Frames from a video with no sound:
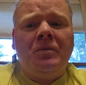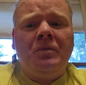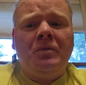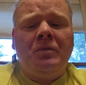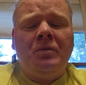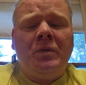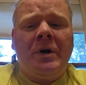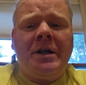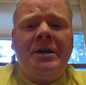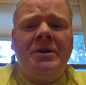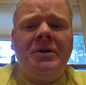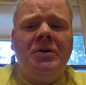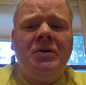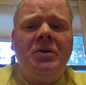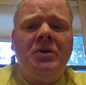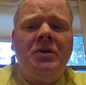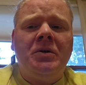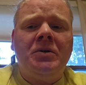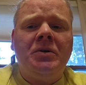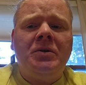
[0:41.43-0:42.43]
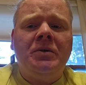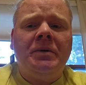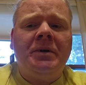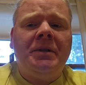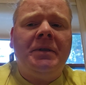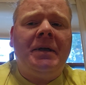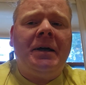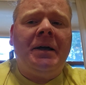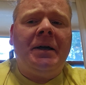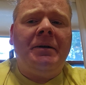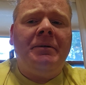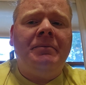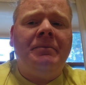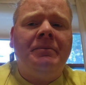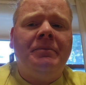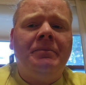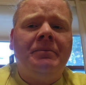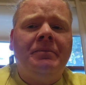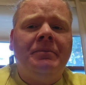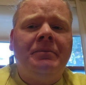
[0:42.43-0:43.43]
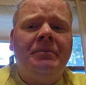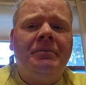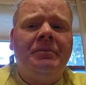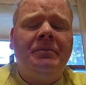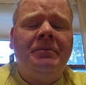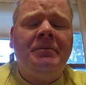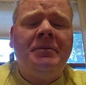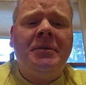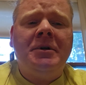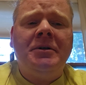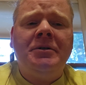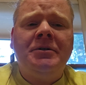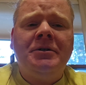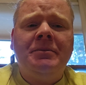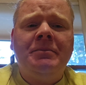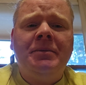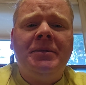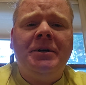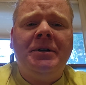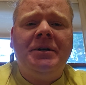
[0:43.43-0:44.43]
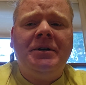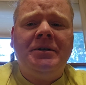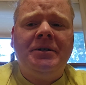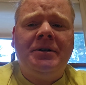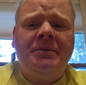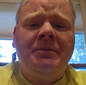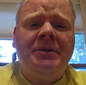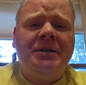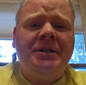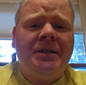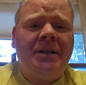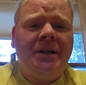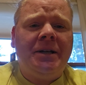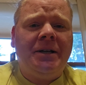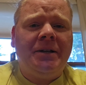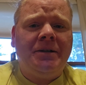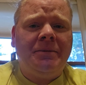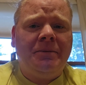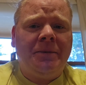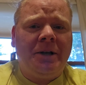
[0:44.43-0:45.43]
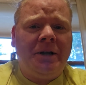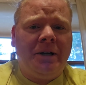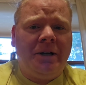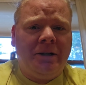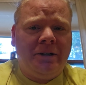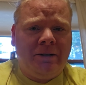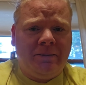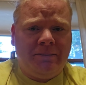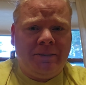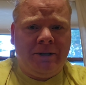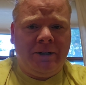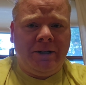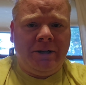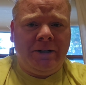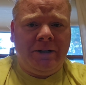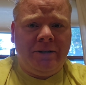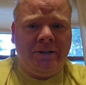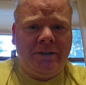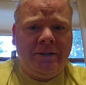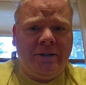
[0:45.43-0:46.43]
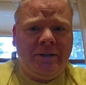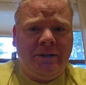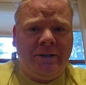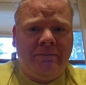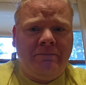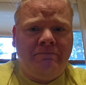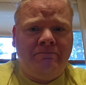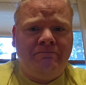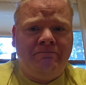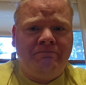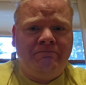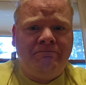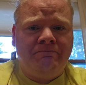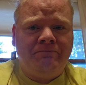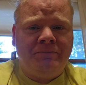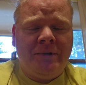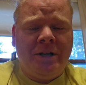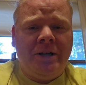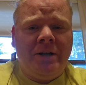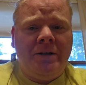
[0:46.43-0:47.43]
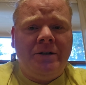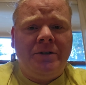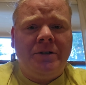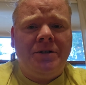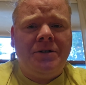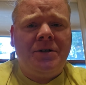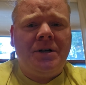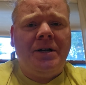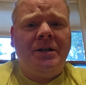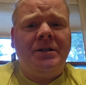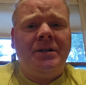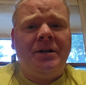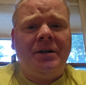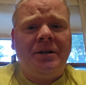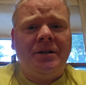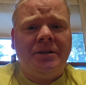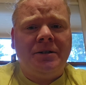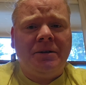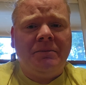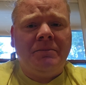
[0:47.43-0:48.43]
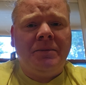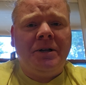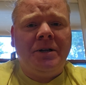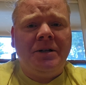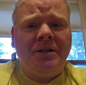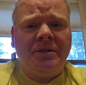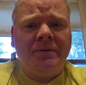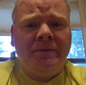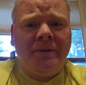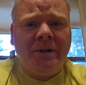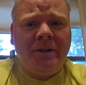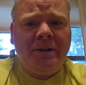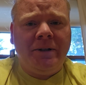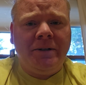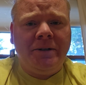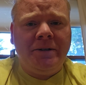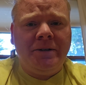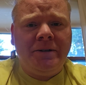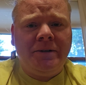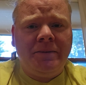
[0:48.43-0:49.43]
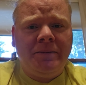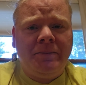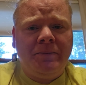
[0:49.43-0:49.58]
when you're doing that, there should be some intent behind it beyond just trying to hurt somebody's feelings.